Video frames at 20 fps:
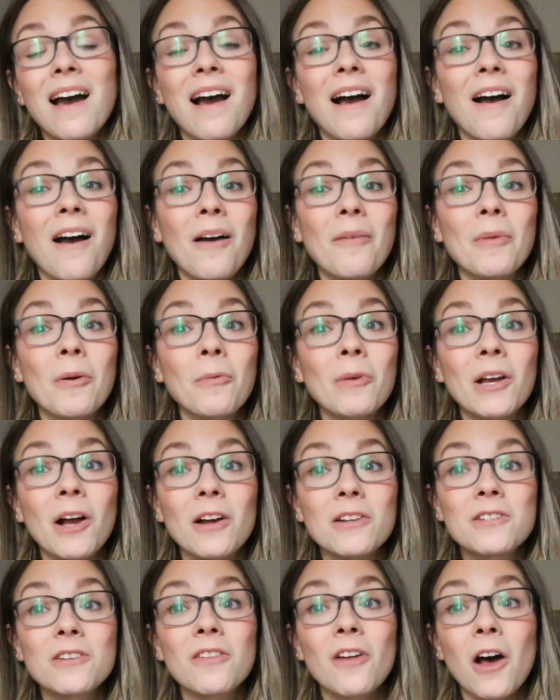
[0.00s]
And we
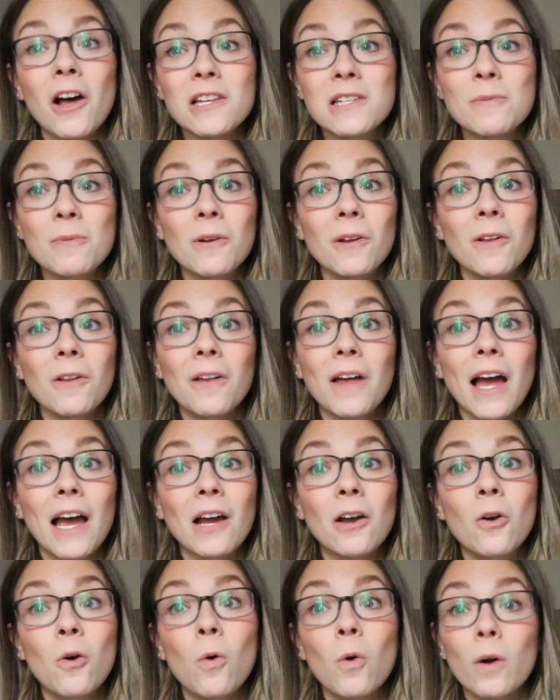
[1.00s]
got to the hospital
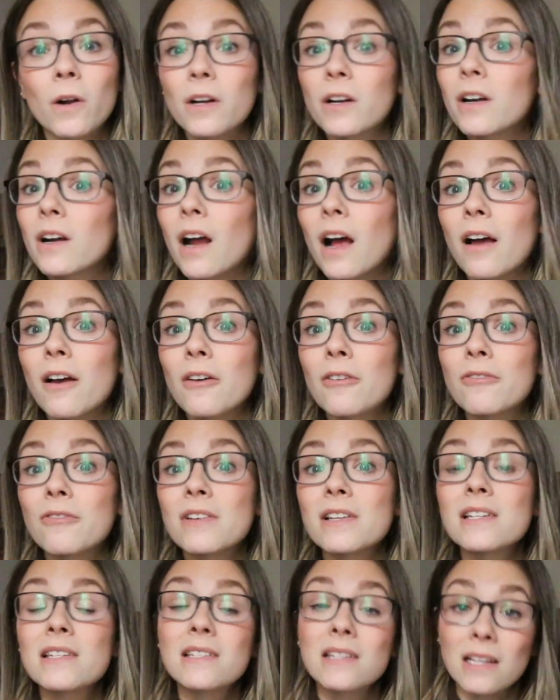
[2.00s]
at
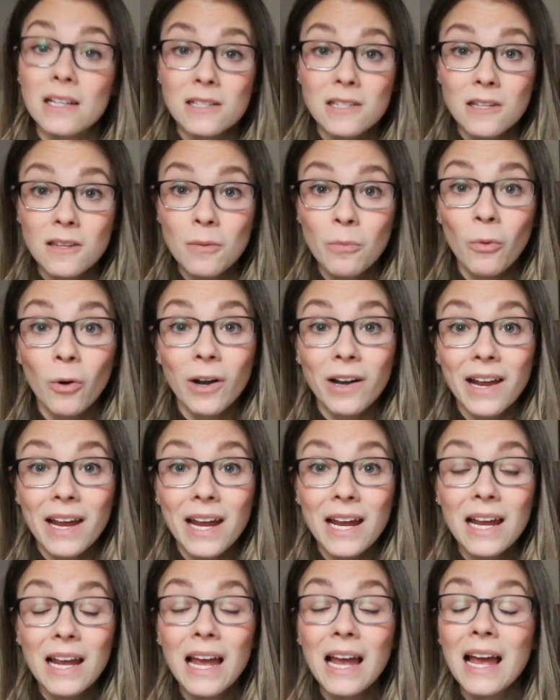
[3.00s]
5:45 in the
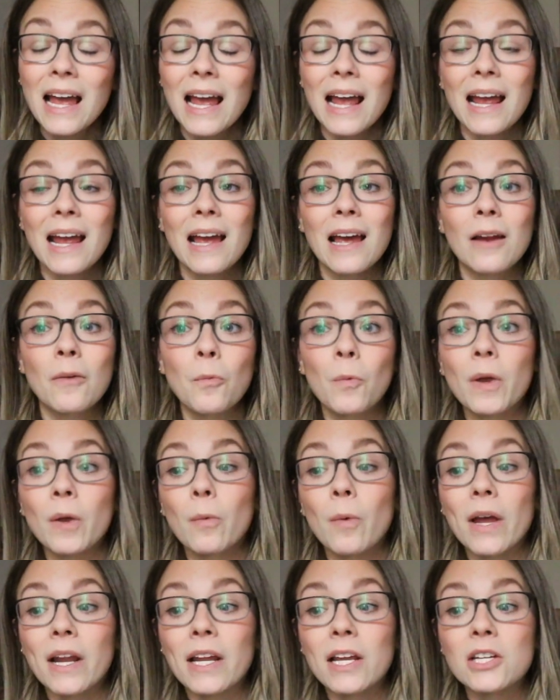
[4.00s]
morning, and we
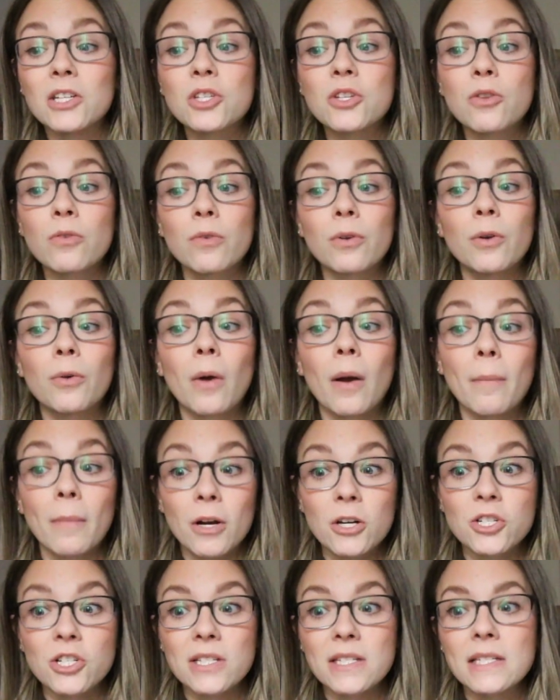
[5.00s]
went in through
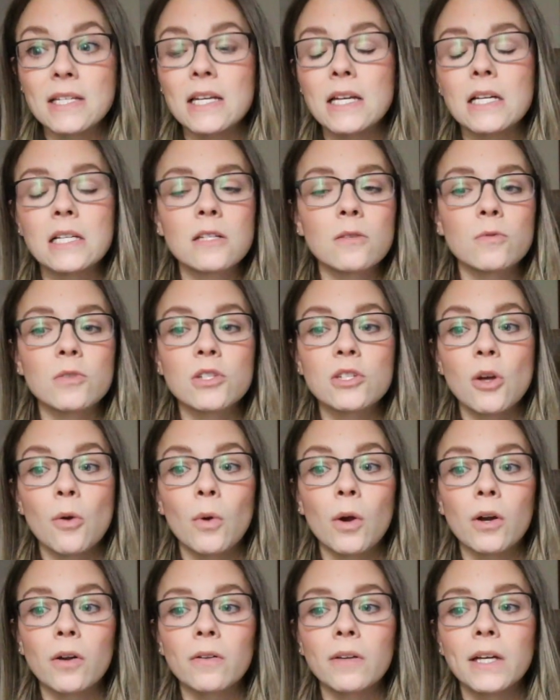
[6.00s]
emergency because it was
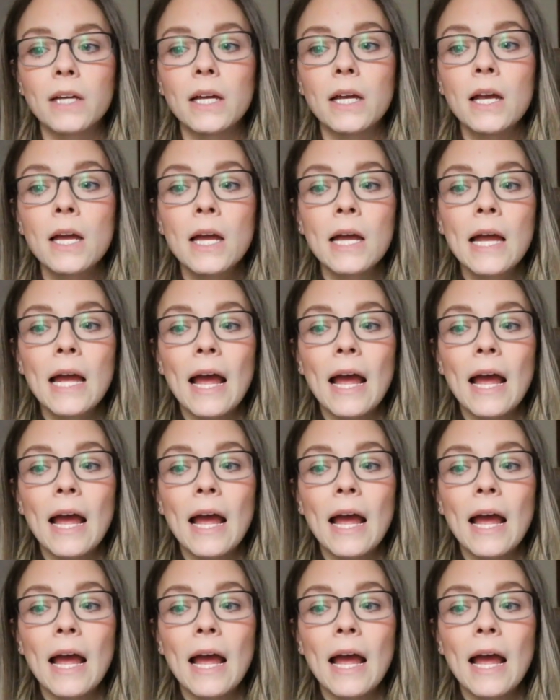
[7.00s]
so early,